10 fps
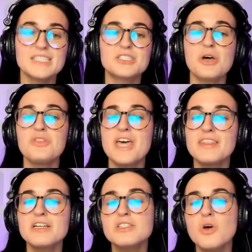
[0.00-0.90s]
So
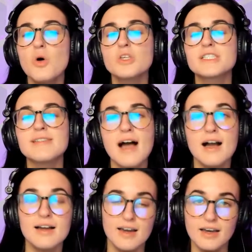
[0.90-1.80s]
then there's the whole
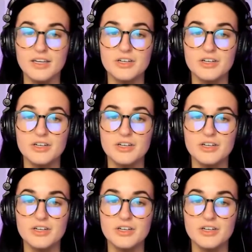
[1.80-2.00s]
saga,